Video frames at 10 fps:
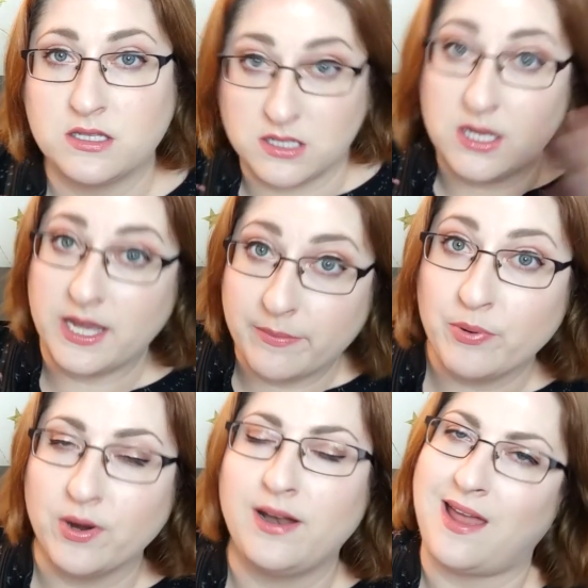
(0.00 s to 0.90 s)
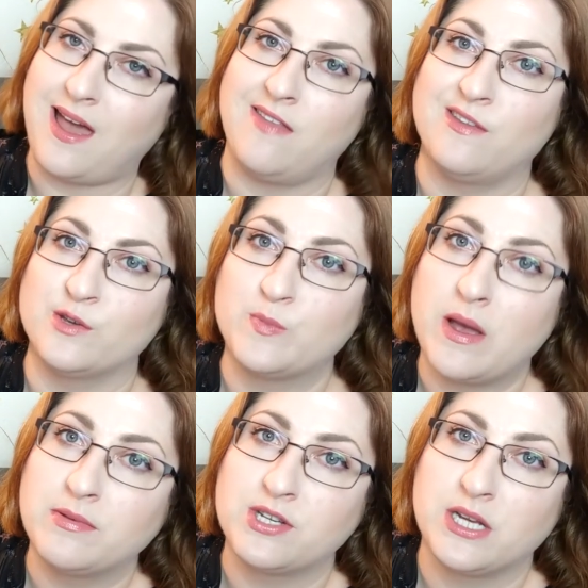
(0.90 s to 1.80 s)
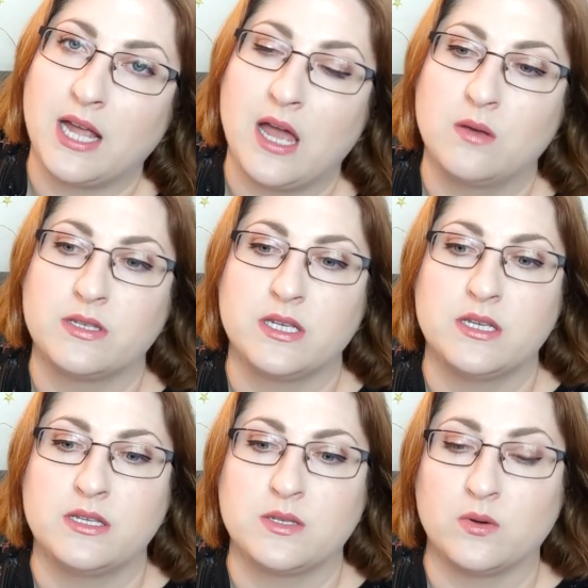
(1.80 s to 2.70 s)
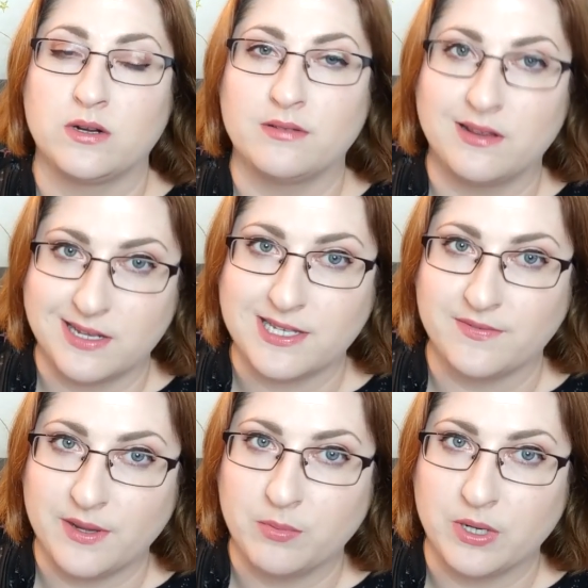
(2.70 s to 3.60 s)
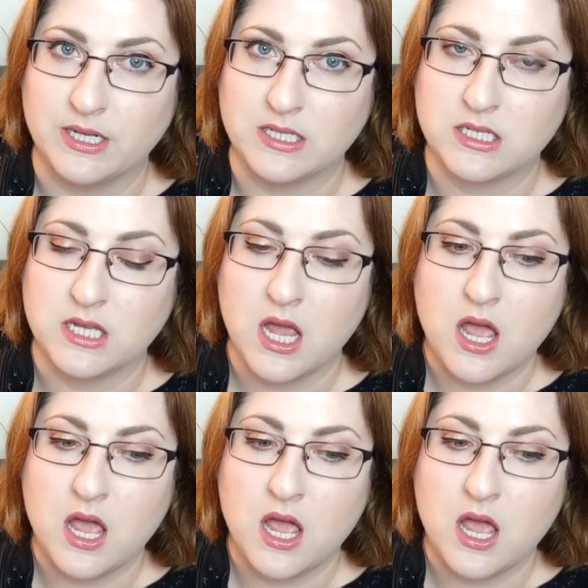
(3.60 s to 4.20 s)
the imprint at those publishing houses, or a list of imprints,